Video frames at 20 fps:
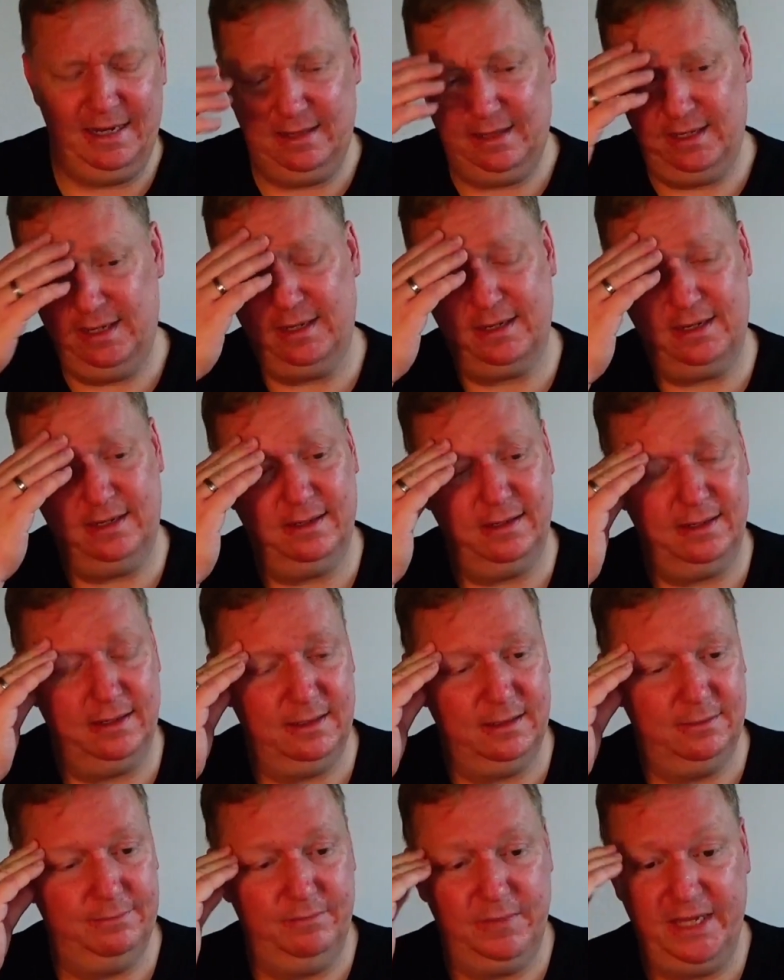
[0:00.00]
think
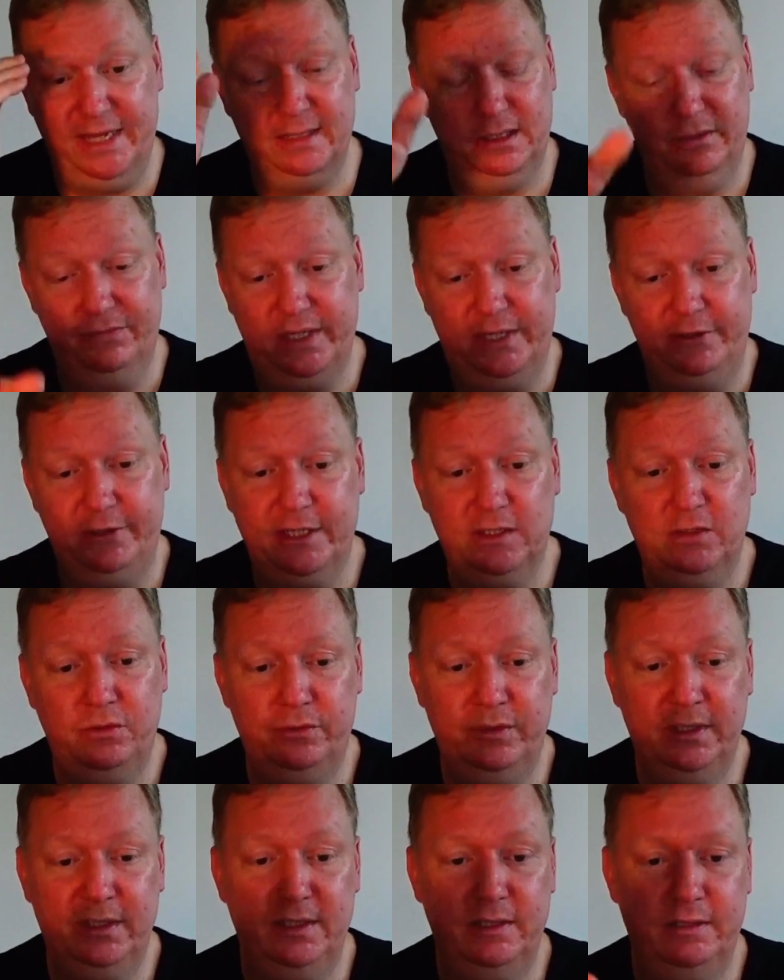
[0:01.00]
Active
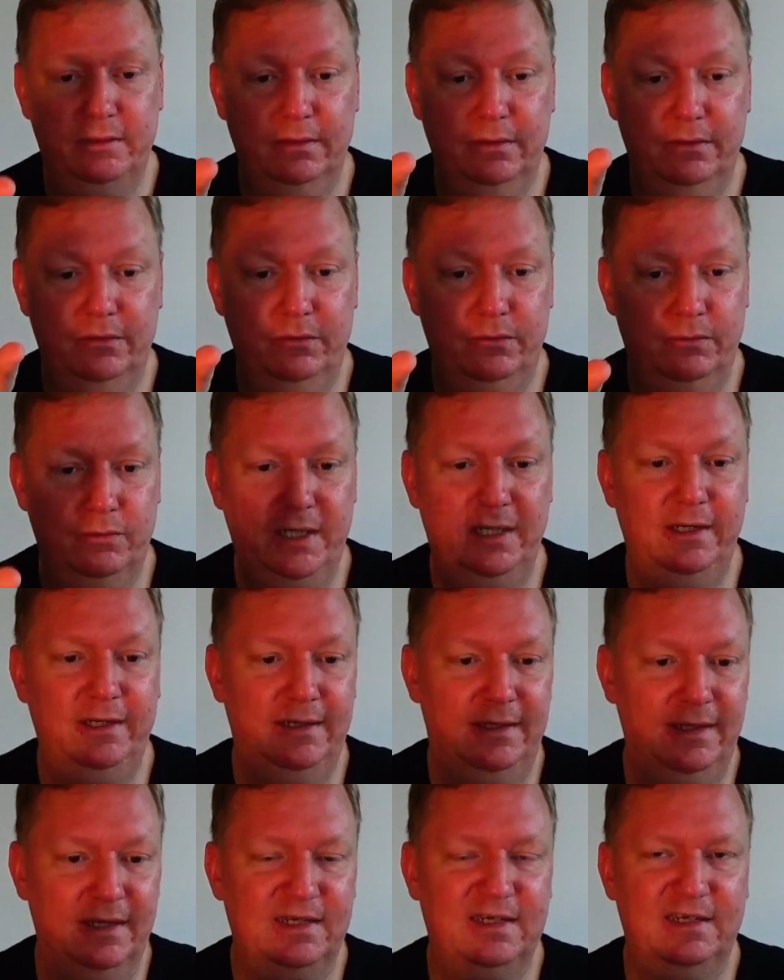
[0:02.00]
Directory really
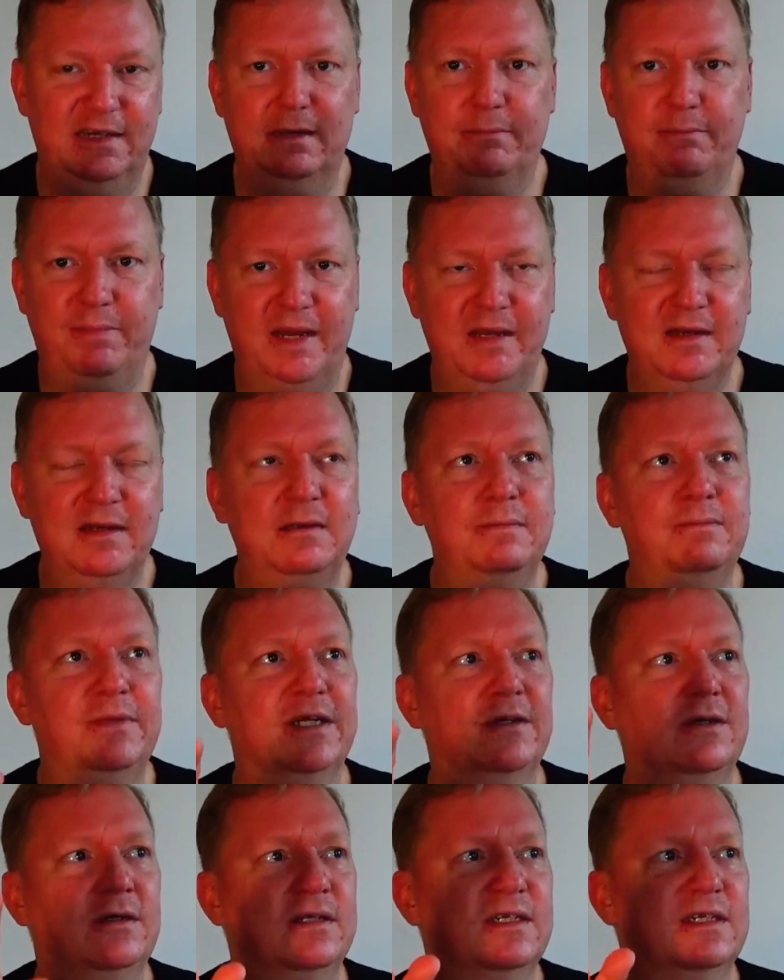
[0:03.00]
does that better,
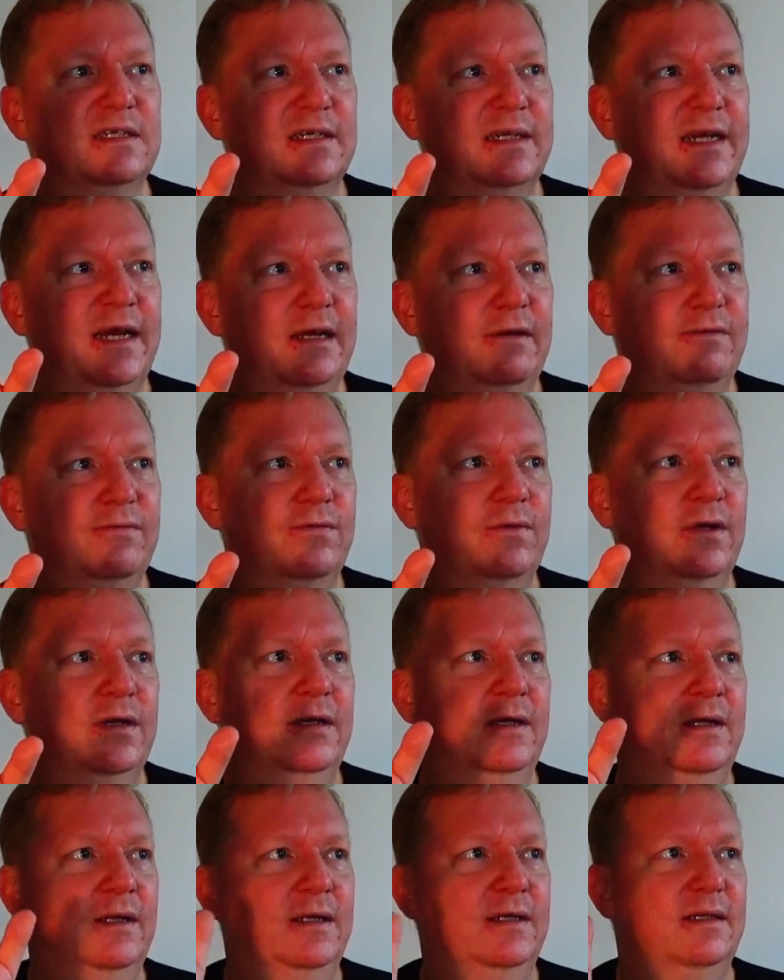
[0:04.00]
because they have
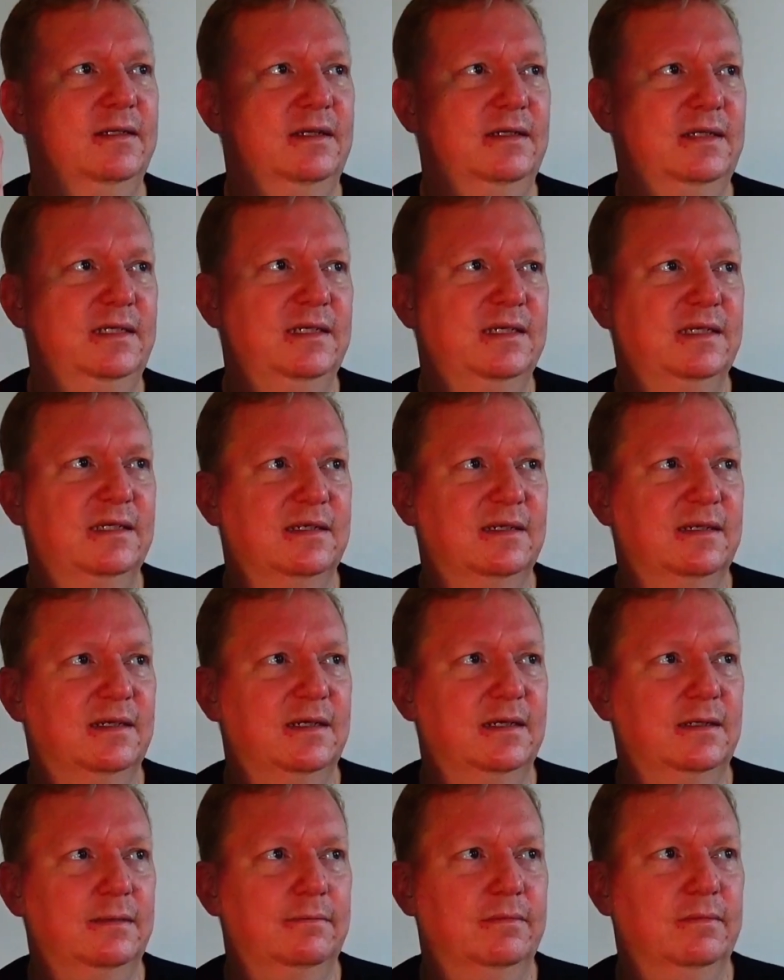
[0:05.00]
these
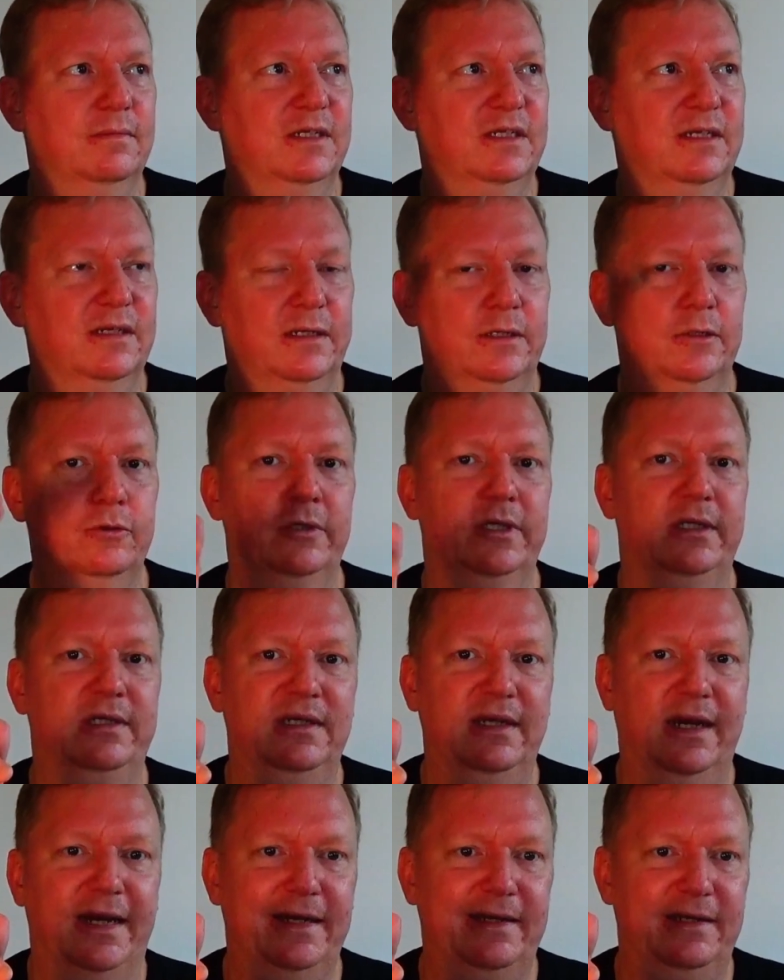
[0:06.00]

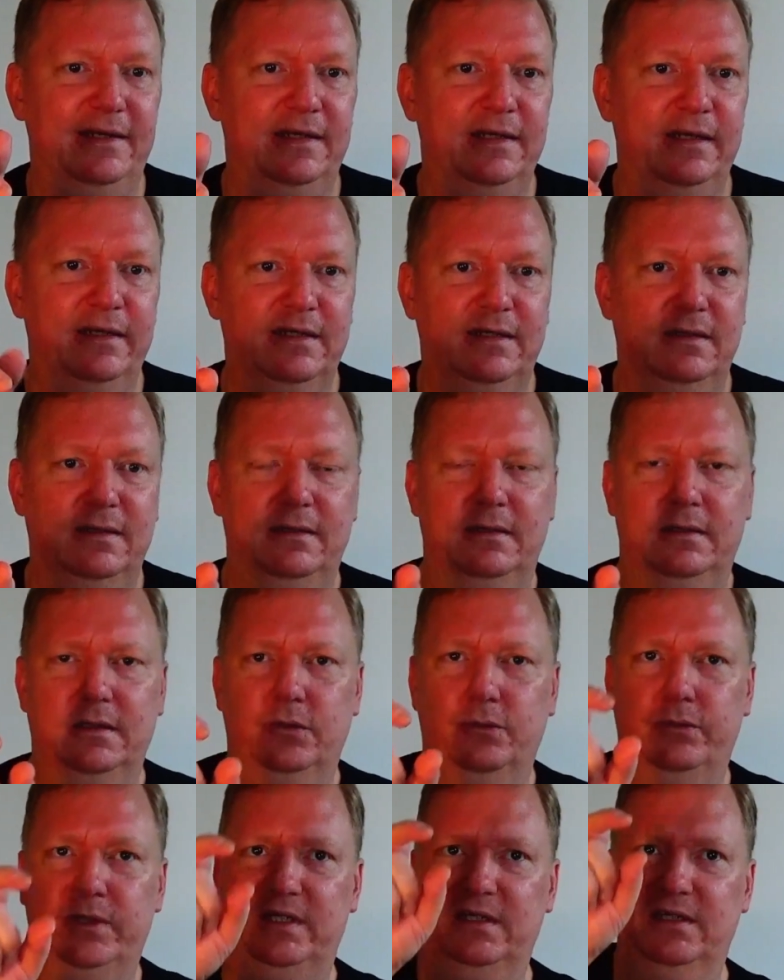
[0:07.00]
security IDs, you know,
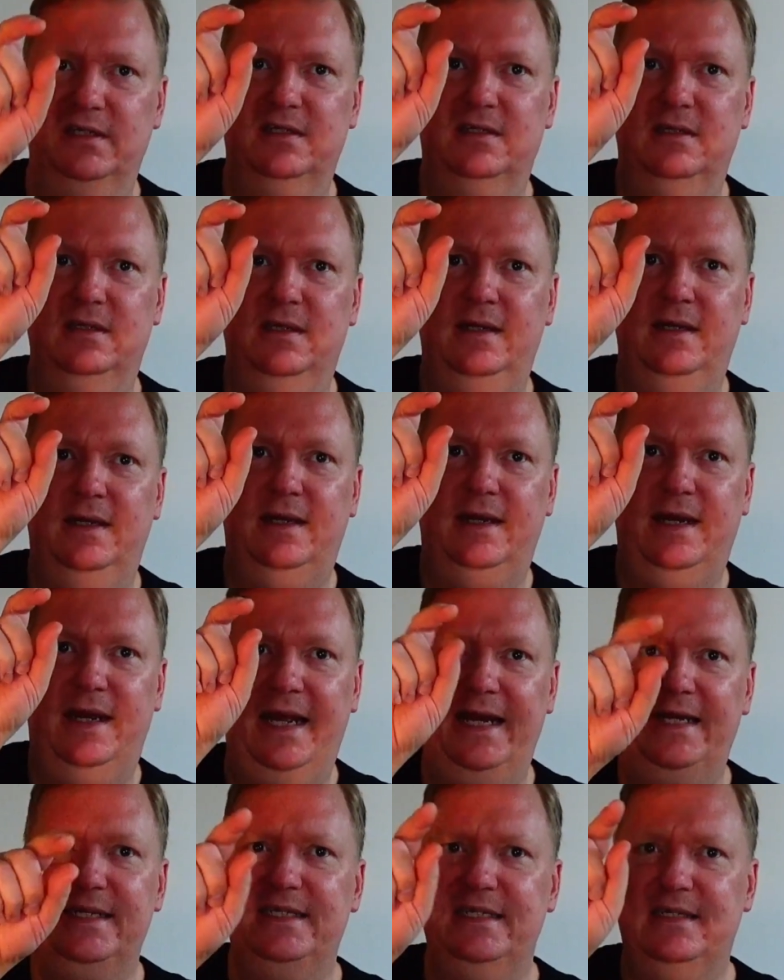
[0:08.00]
with this
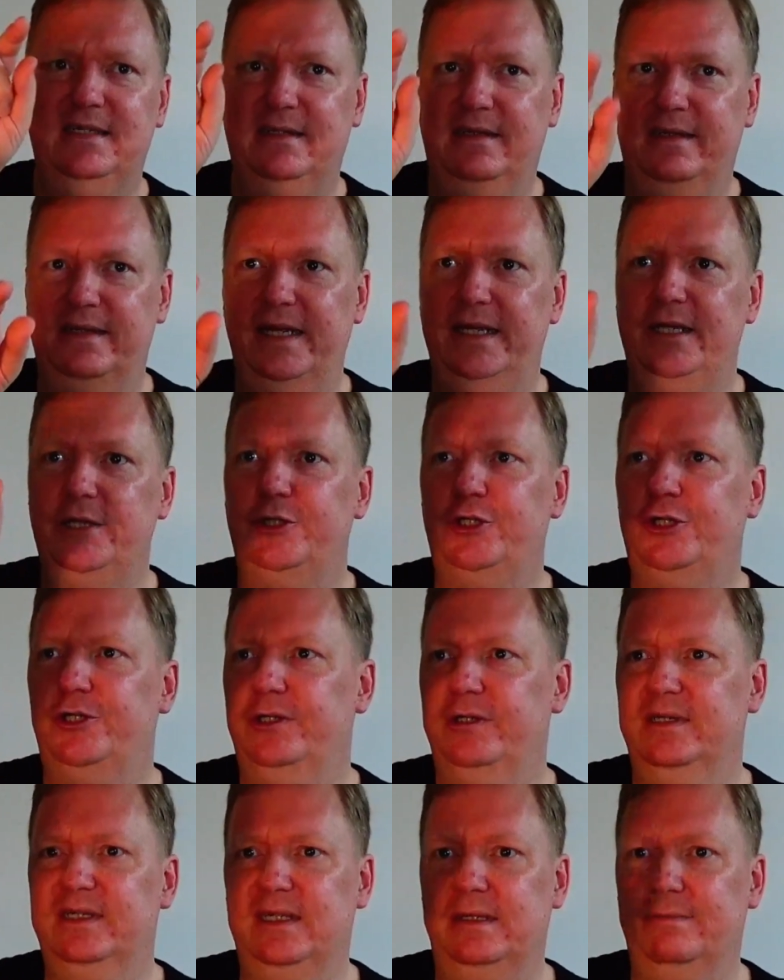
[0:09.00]
s dash
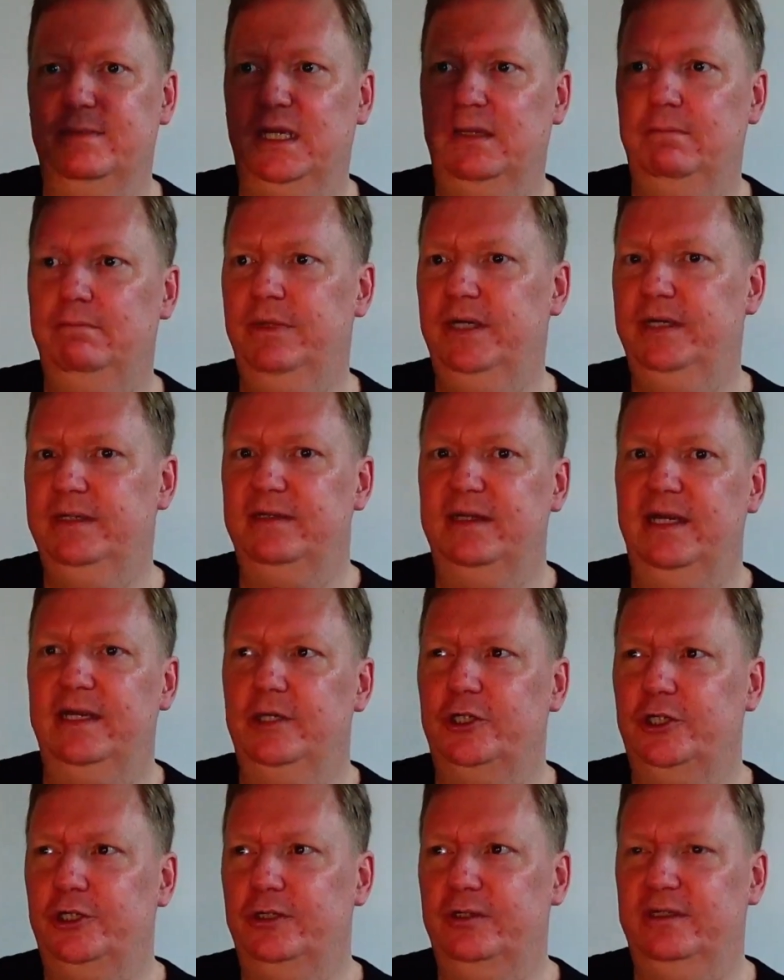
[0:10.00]
some number
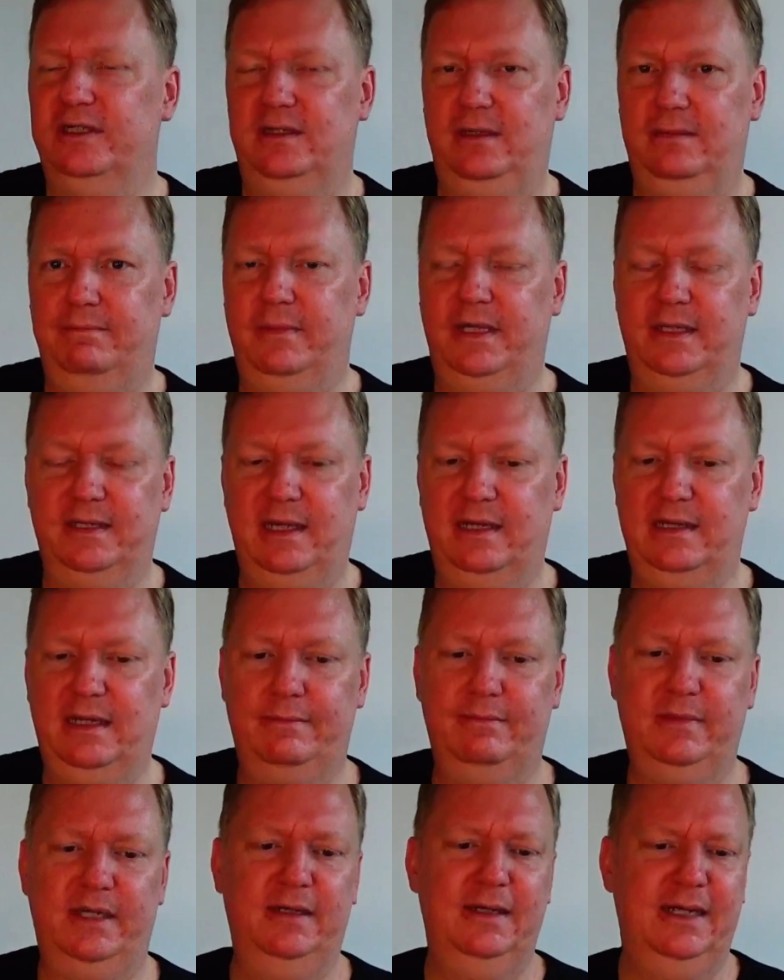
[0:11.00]
dash some other
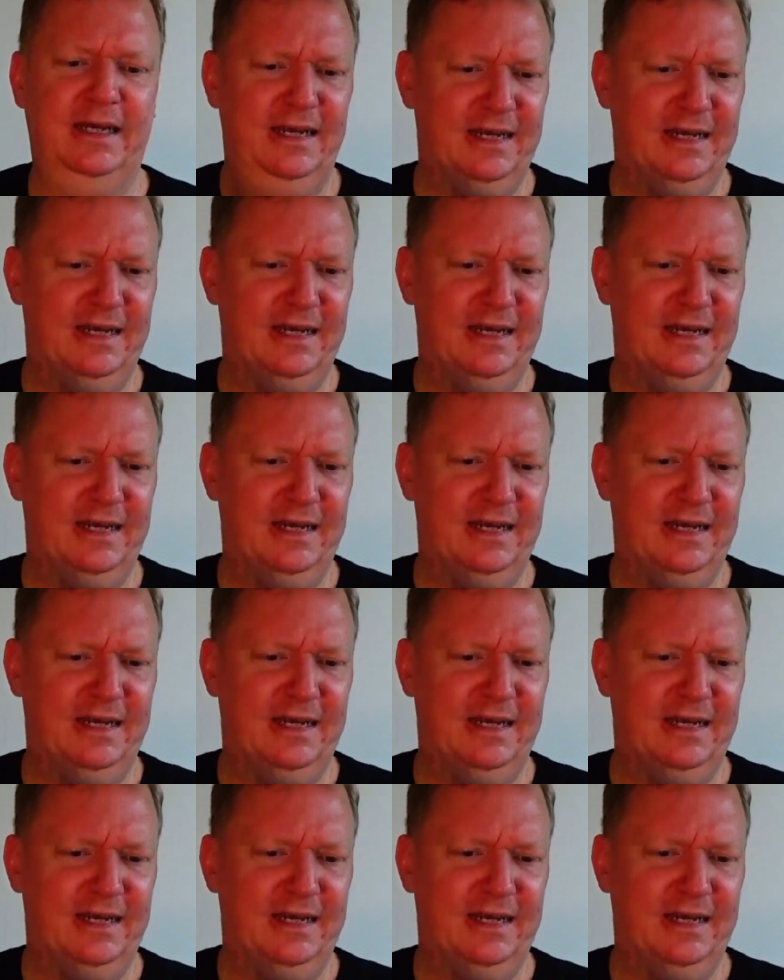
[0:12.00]
number,